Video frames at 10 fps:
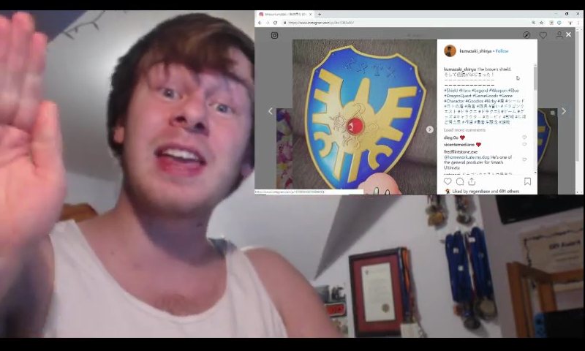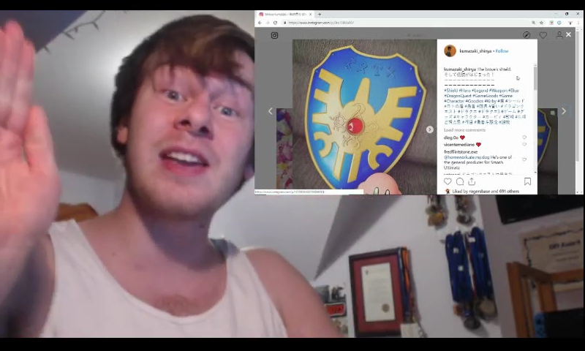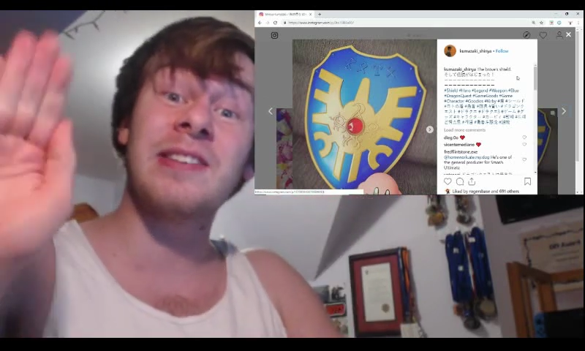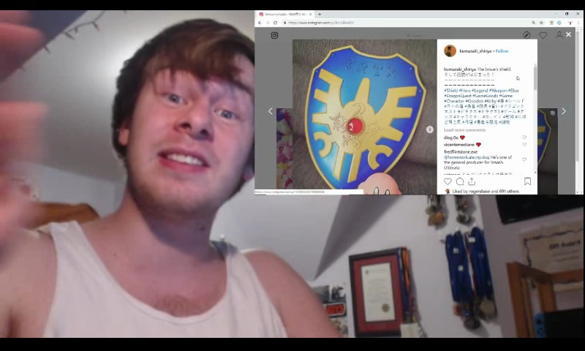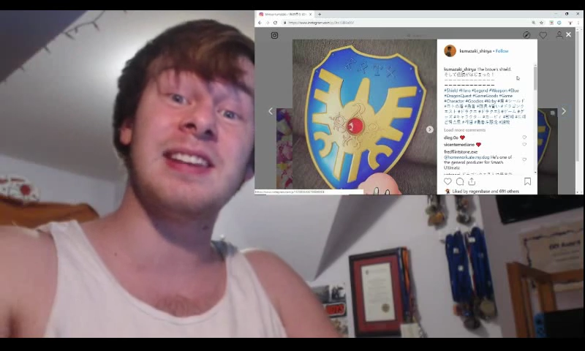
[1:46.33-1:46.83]

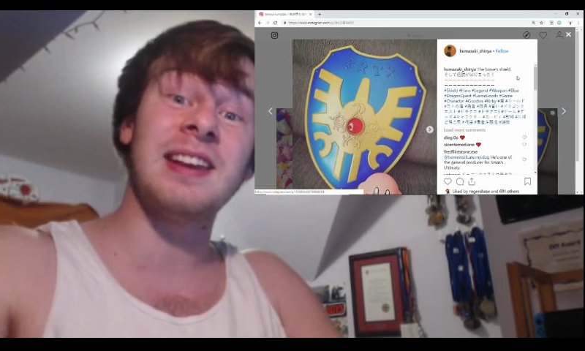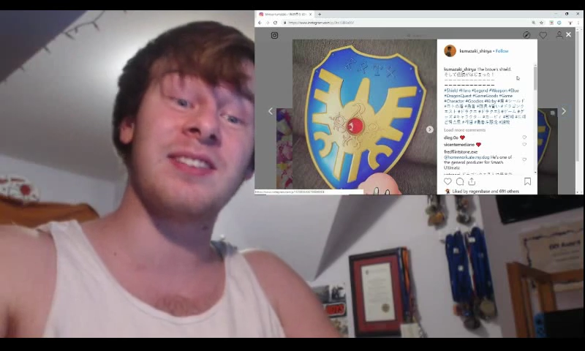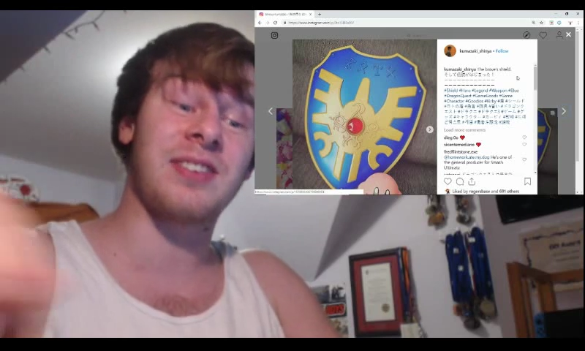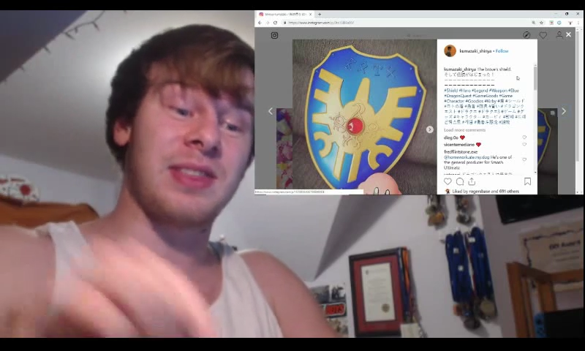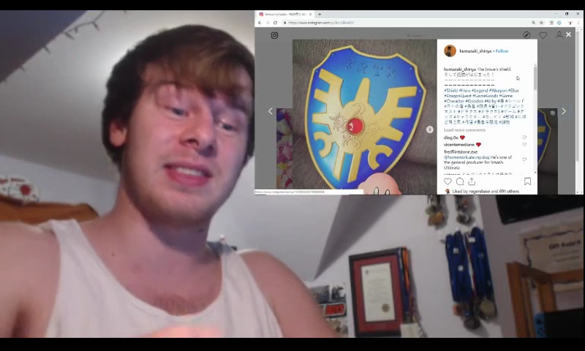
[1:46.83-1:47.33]
even
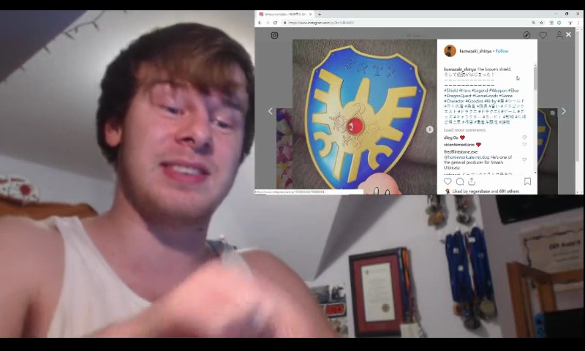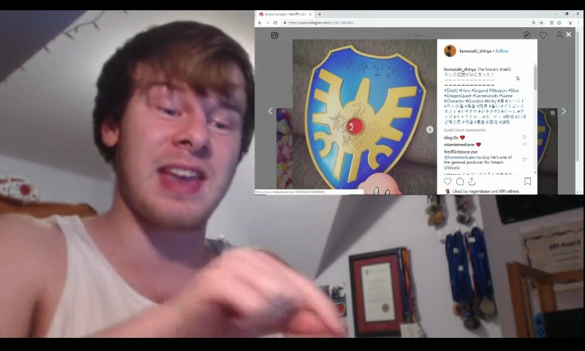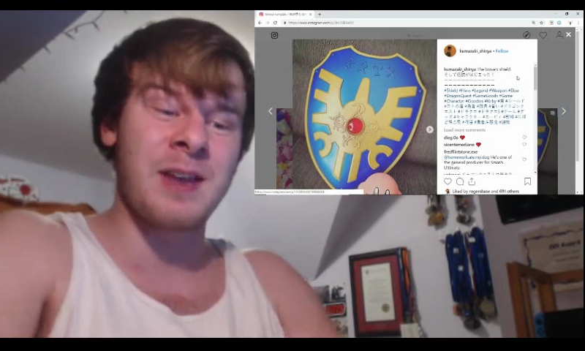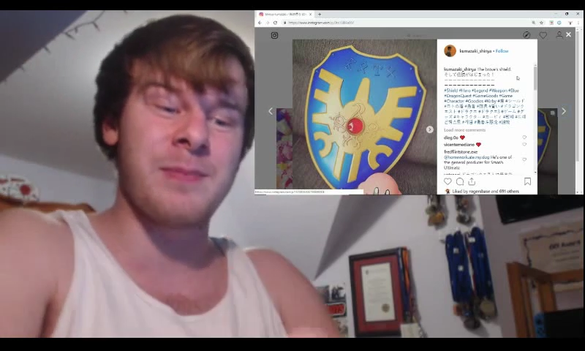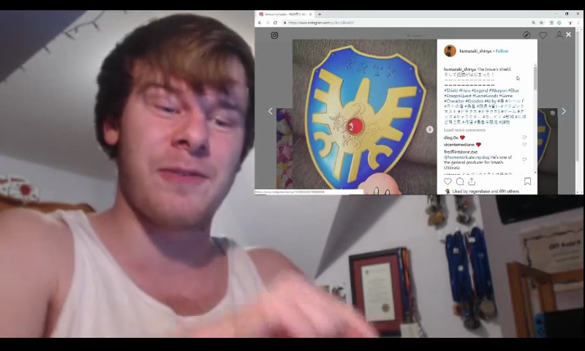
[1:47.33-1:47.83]
teased the
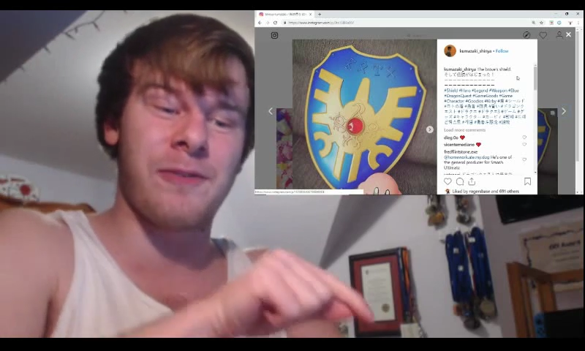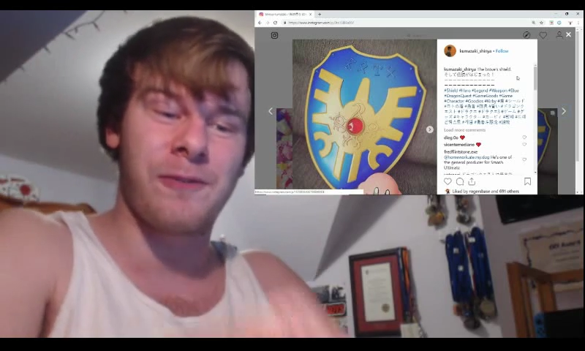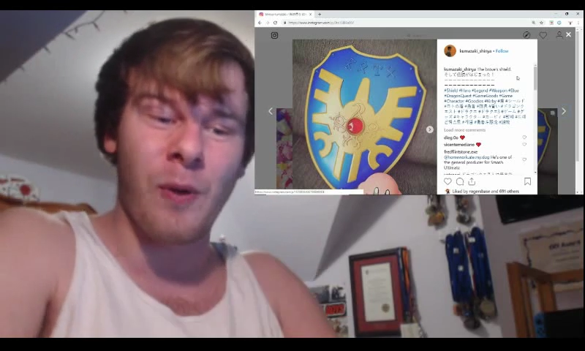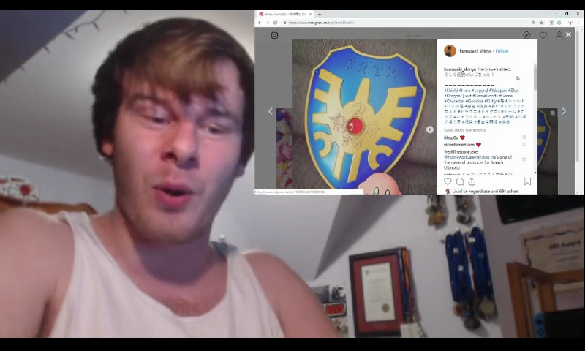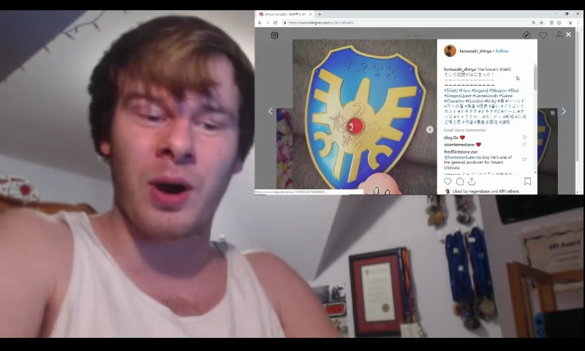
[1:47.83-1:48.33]
day
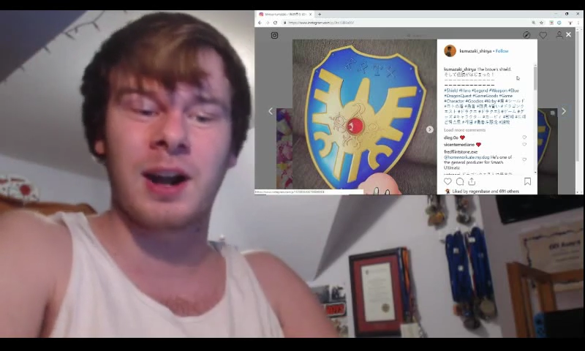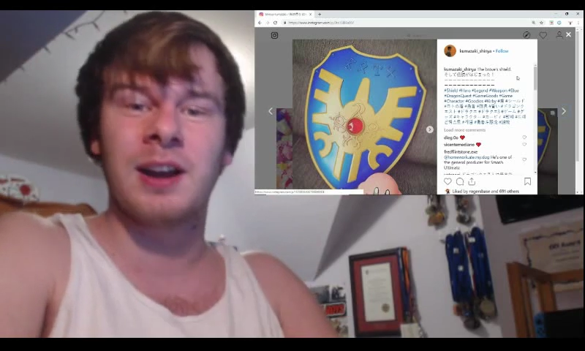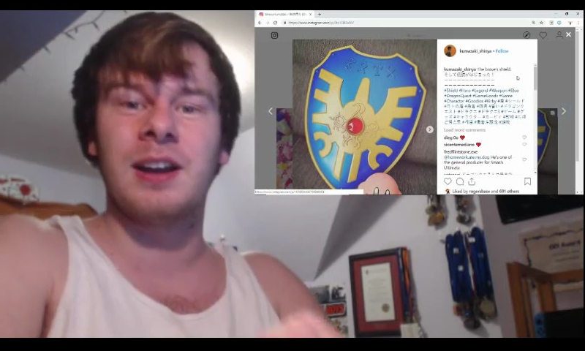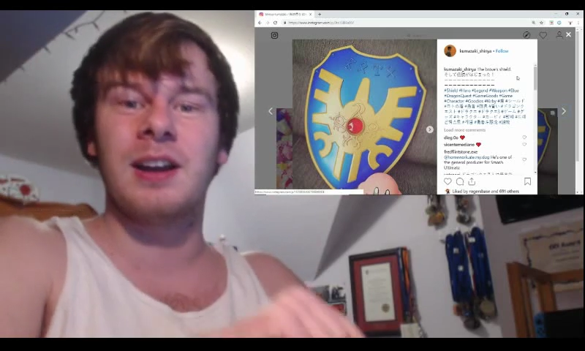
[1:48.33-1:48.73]
before